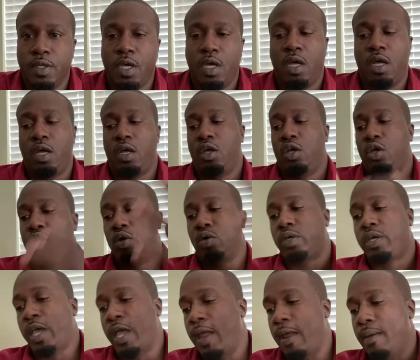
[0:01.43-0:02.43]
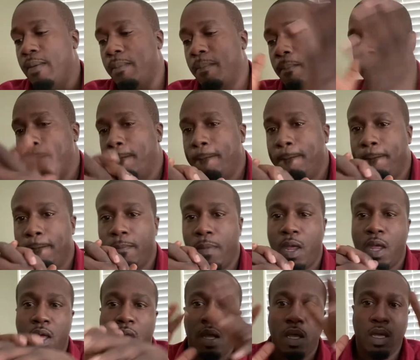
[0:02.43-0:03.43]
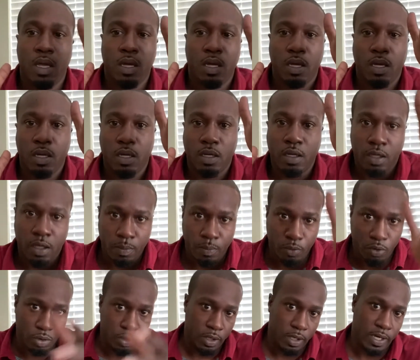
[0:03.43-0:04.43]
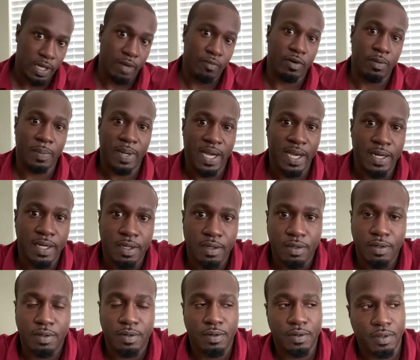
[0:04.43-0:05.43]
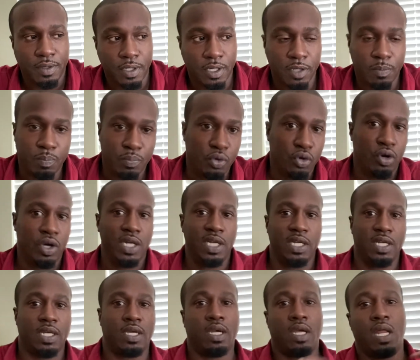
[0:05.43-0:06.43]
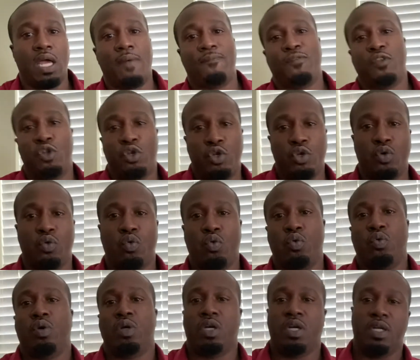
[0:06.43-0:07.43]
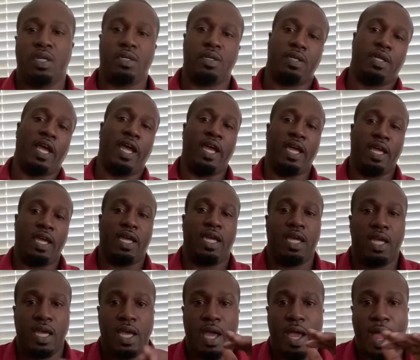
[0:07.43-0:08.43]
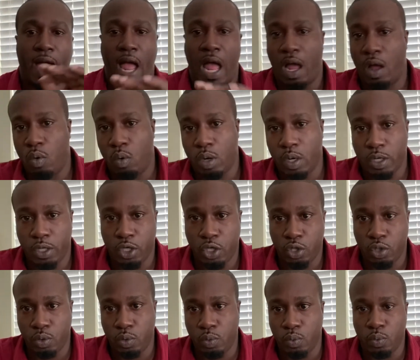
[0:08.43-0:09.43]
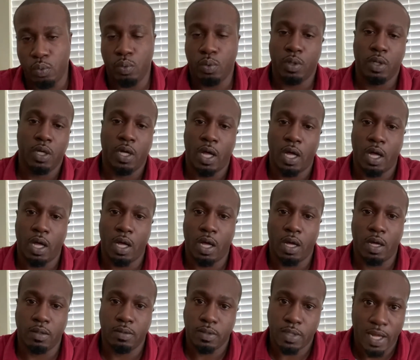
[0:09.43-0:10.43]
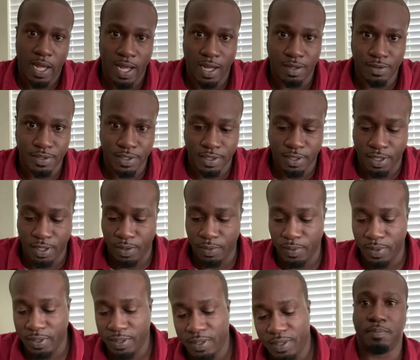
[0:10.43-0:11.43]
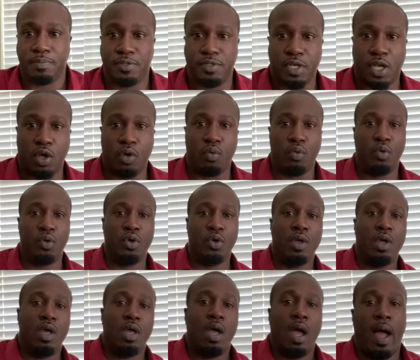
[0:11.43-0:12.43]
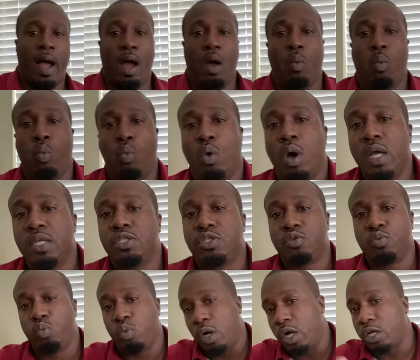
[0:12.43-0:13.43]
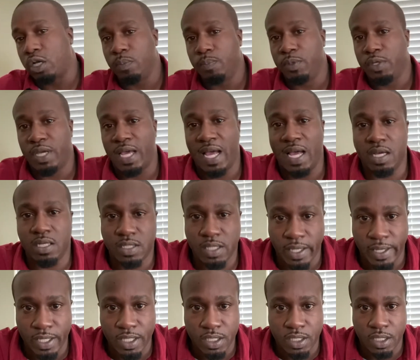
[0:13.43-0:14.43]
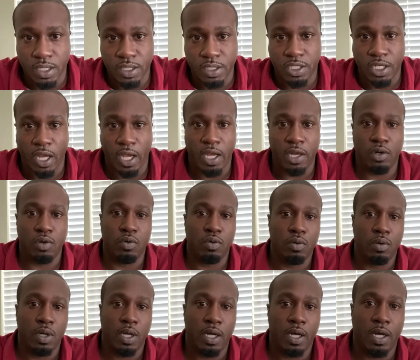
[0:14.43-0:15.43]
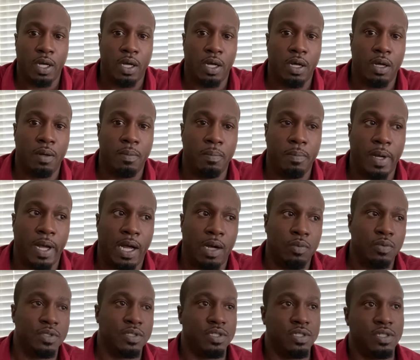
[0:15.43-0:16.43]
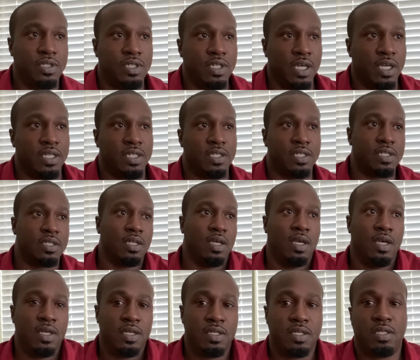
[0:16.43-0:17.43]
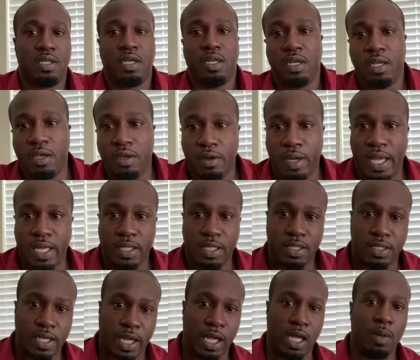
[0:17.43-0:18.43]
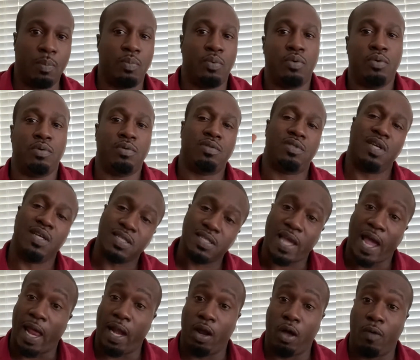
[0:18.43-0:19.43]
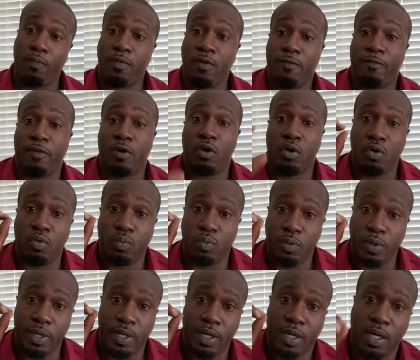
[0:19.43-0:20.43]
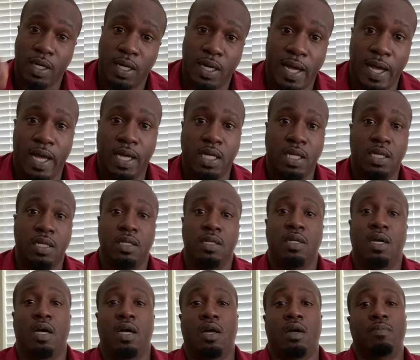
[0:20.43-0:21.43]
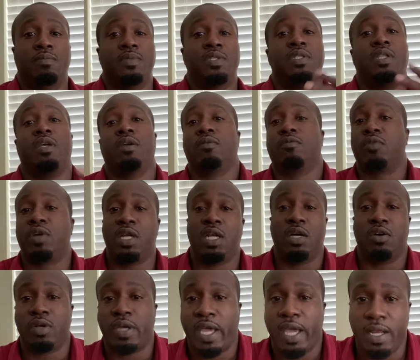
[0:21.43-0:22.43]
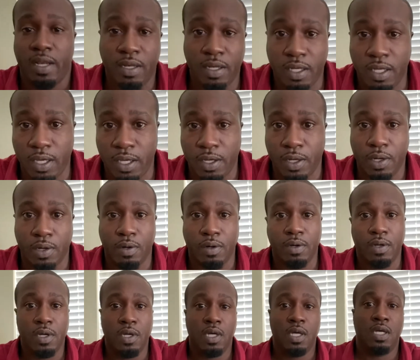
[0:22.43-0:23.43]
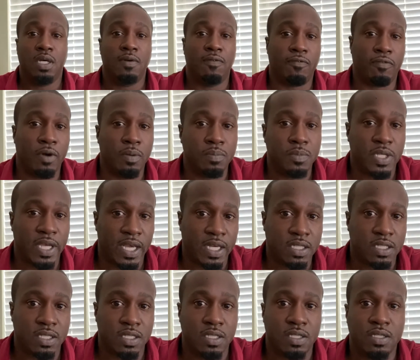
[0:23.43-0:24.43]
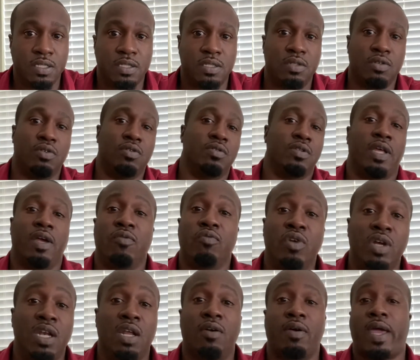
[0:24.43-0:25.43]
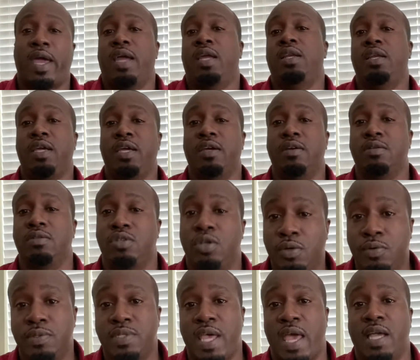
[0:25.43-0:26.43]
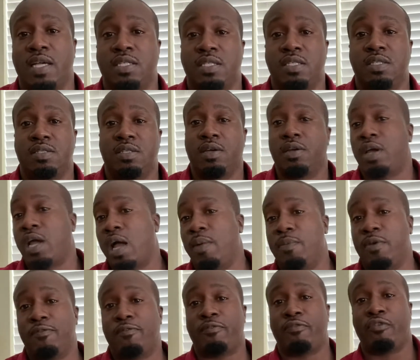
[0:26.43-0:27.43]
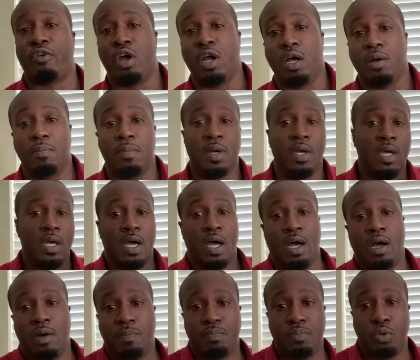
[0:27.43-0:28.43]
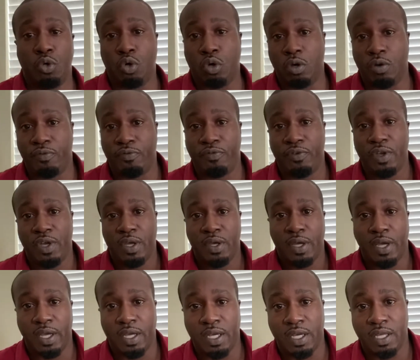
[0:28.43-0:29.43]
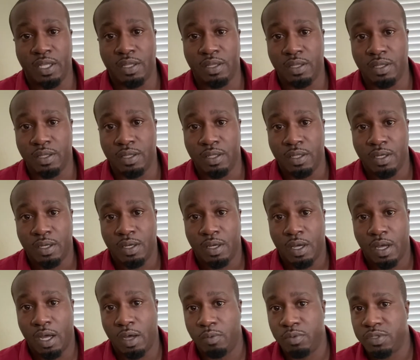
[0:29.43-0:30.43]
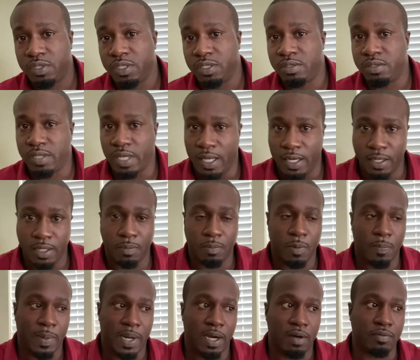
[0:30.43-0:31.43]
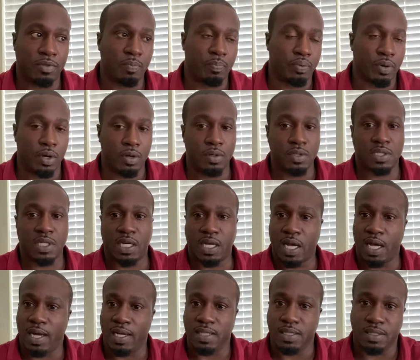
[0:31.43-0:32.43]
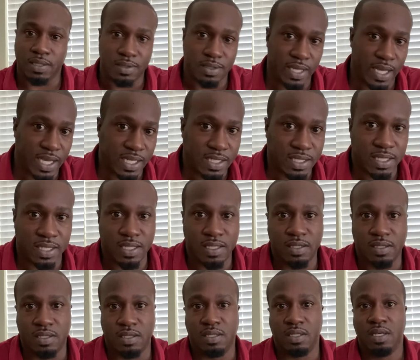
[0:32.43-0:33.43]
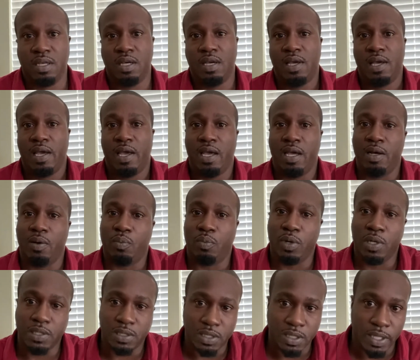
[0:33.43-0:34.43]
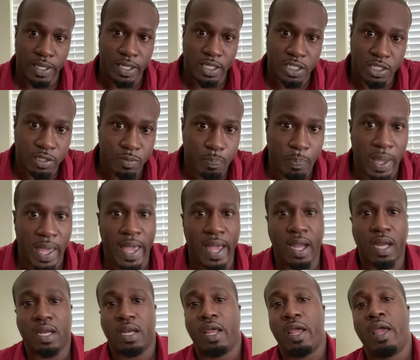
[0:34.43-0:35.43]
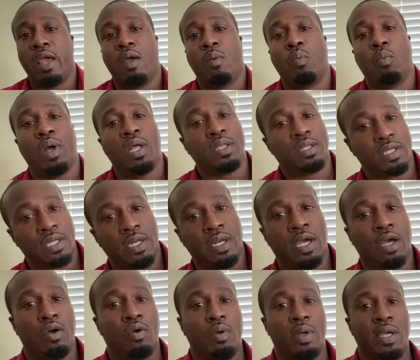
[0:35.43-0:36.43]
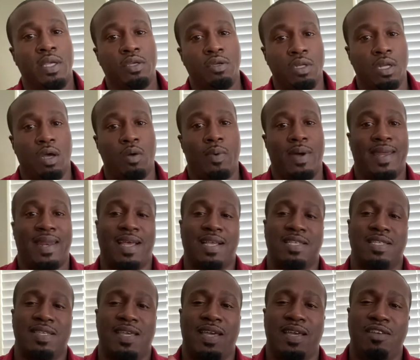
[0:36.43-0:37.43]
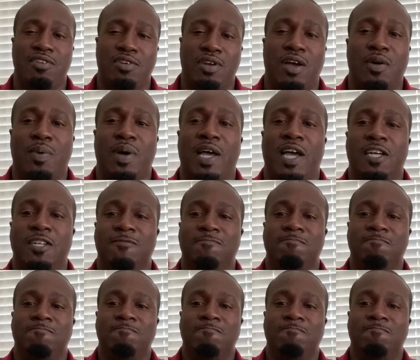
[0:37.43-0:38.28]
Okay. Good morning, everybody. Or good morning, good afternoon, good day. How are you? How's it going? So, I want to welcome you guys into the channel. I was just sitting here at the table, just got off the phone with a client. They're relocating here from Texas, or they're relocating here to Texas. They're coming from up north, and I was just telling them about the pros and cons of Texas and what to expect and what to know. And you know what? I said, you know what?